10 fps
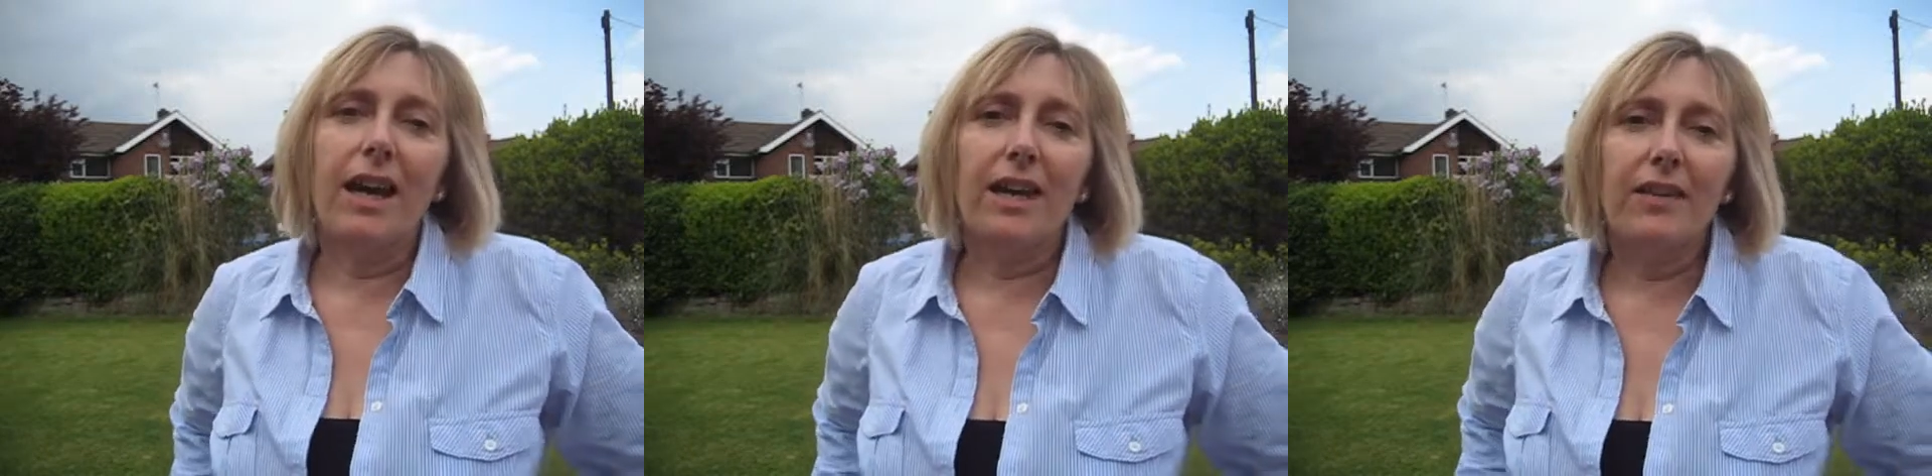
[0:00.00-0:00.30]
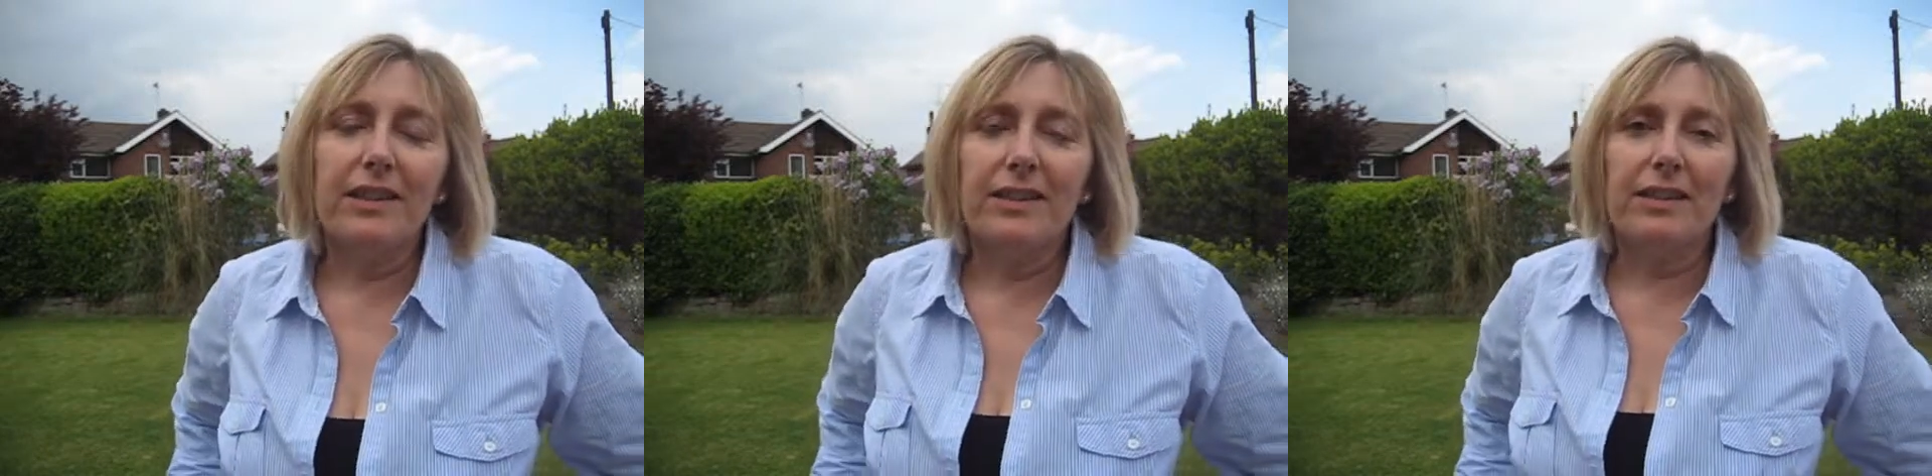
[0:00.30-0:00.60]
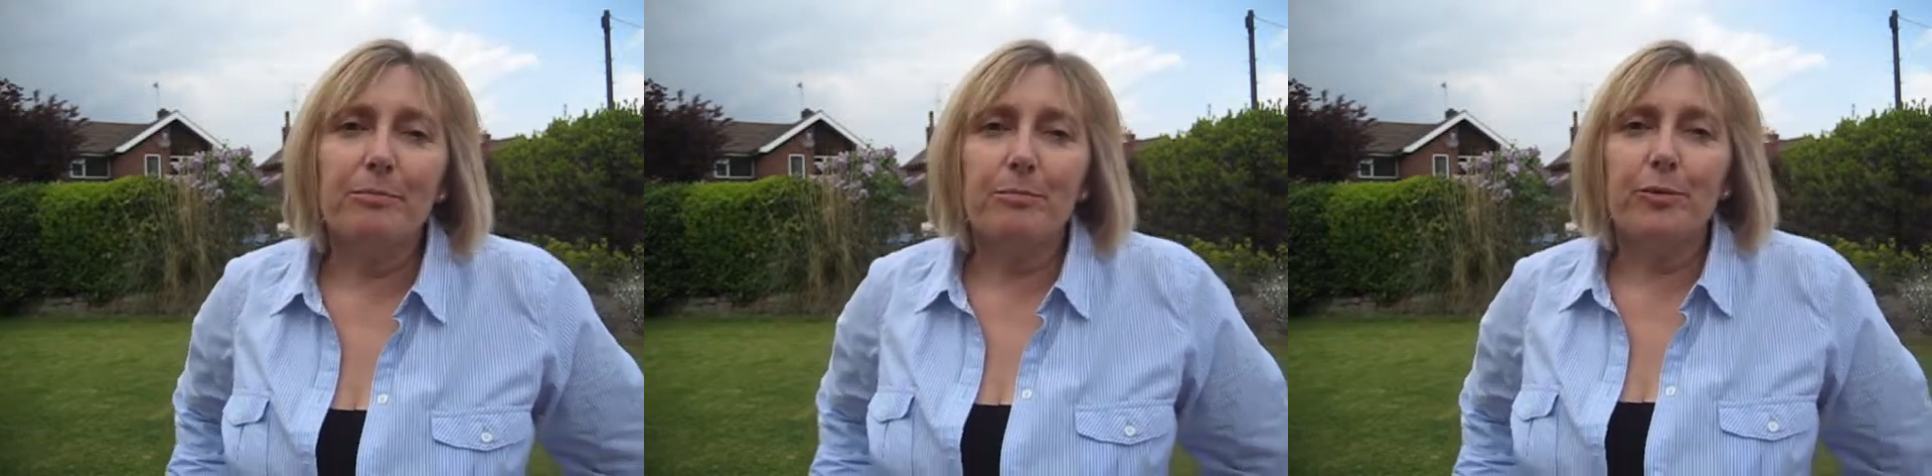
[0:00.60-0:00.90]
and that is
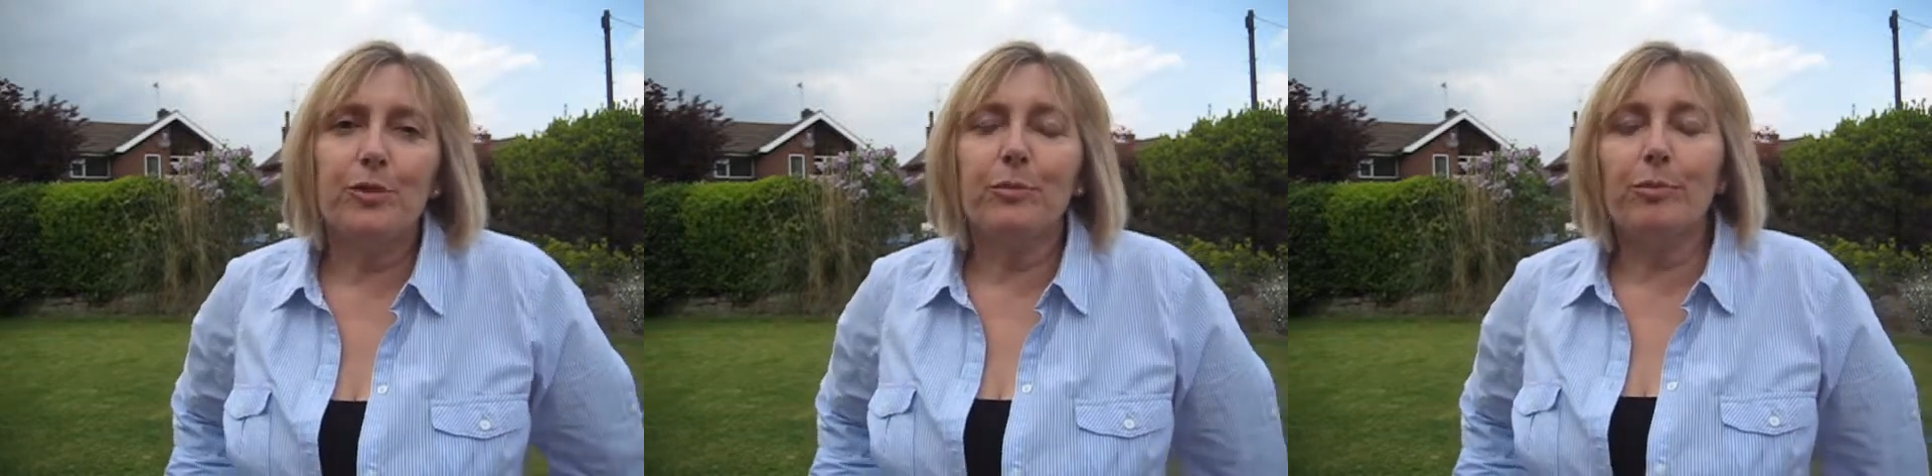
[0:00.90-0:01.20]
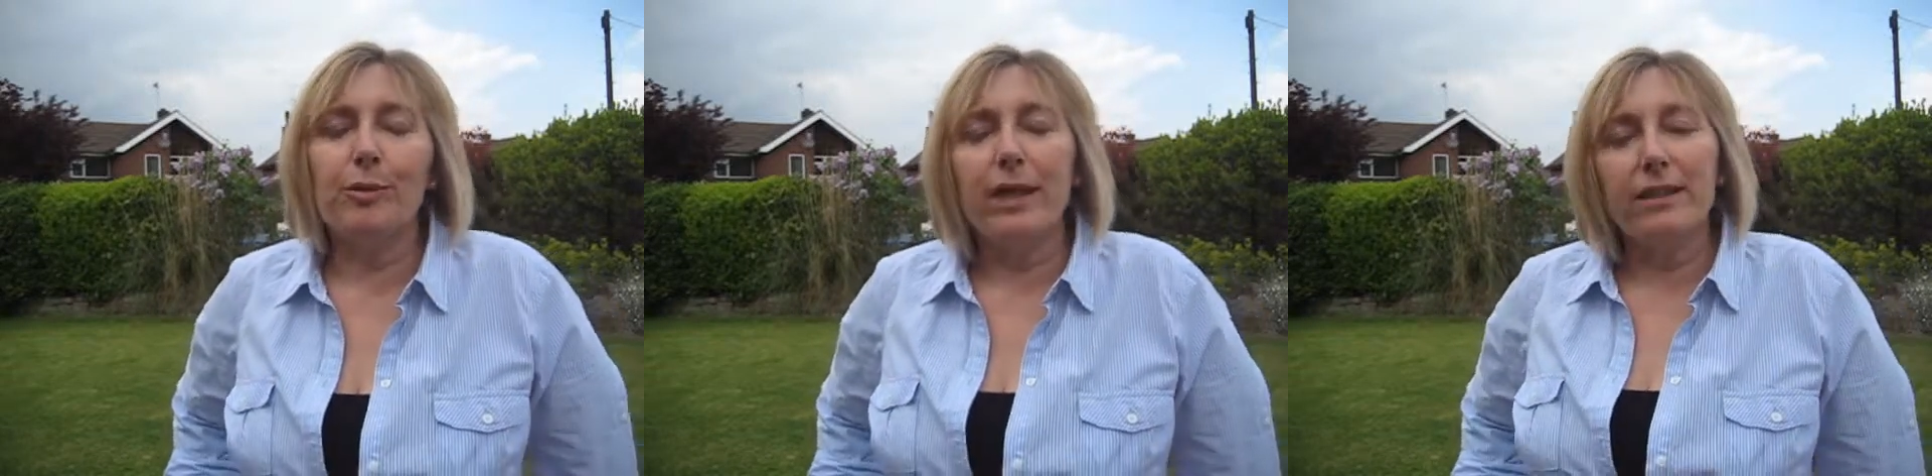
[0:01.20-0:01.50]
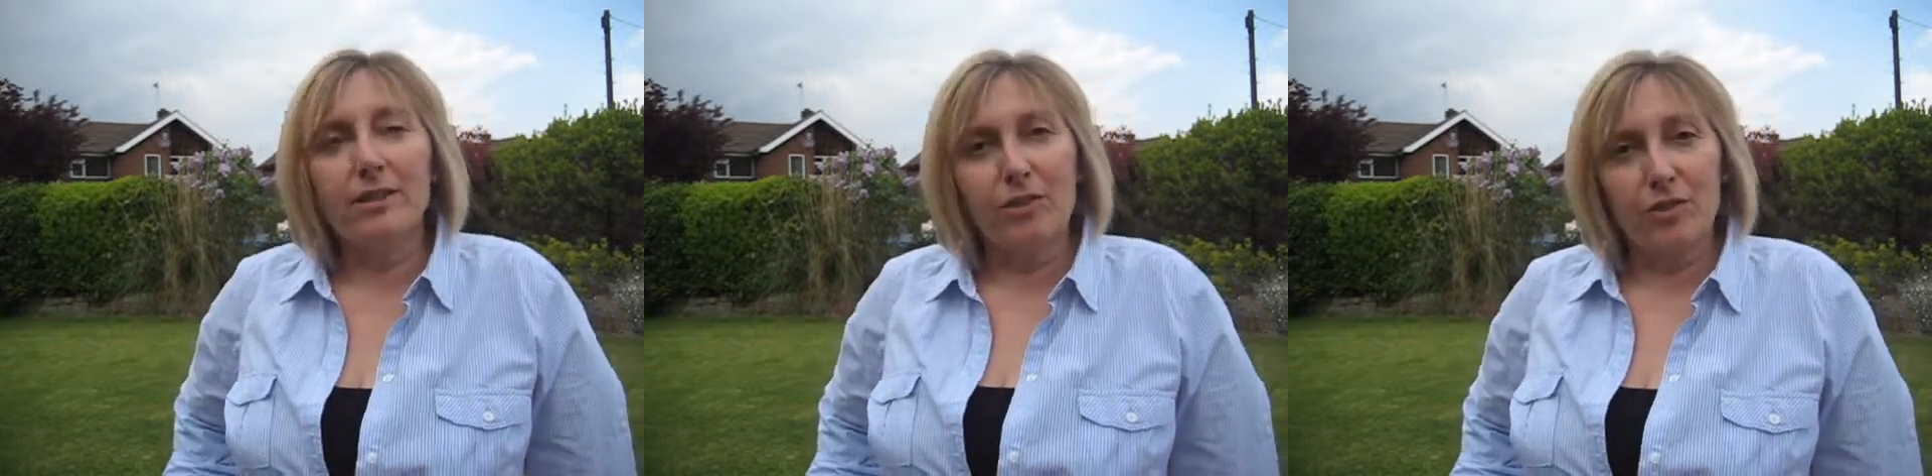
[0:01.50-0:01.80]
to
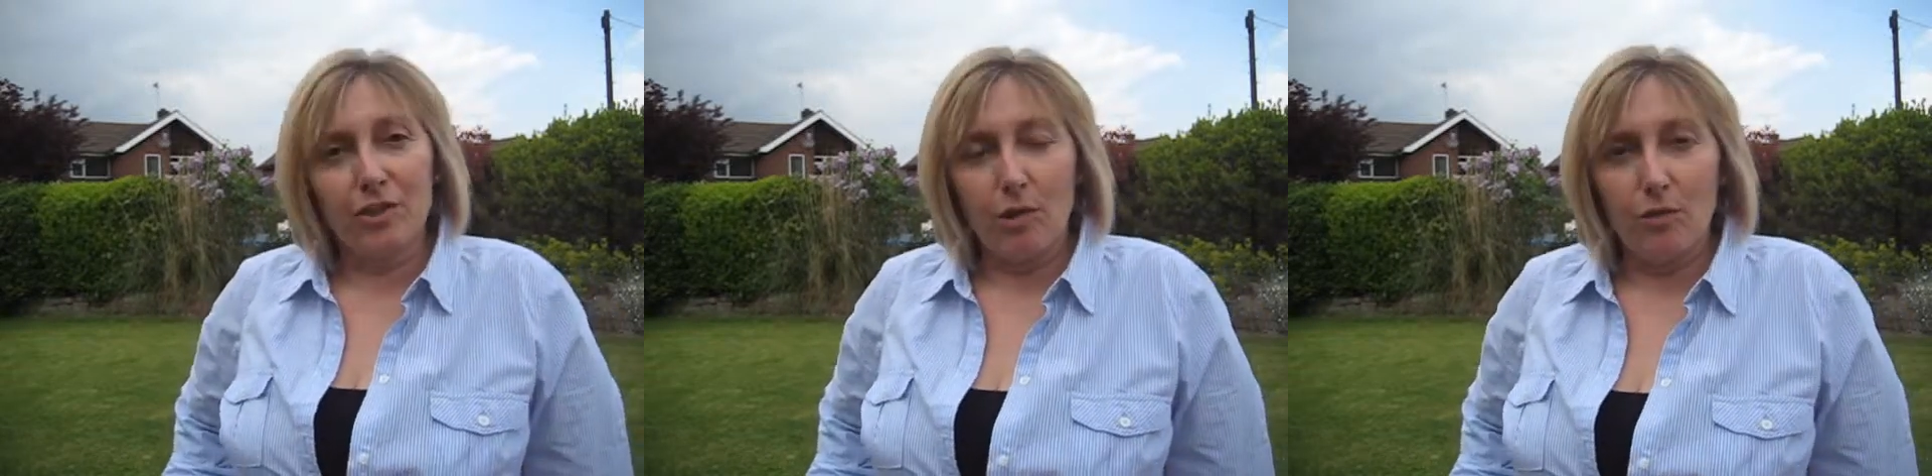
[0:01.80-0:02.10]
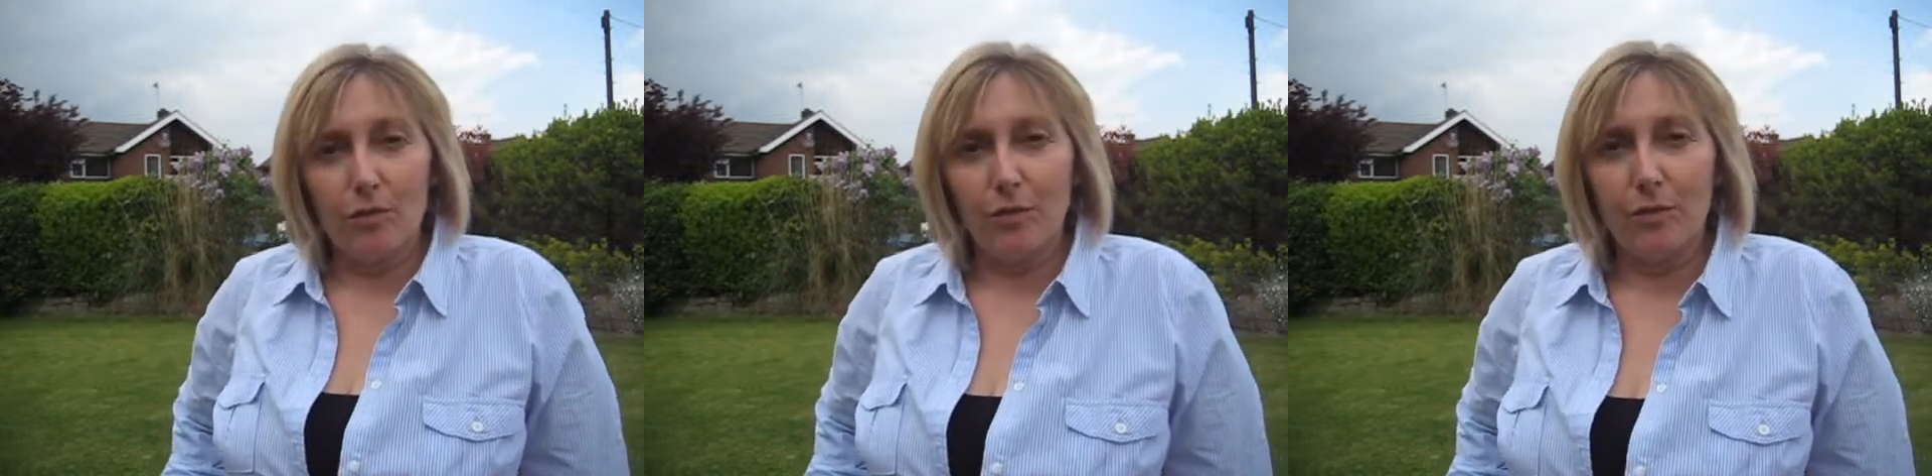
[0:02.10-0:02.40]
brand yourself.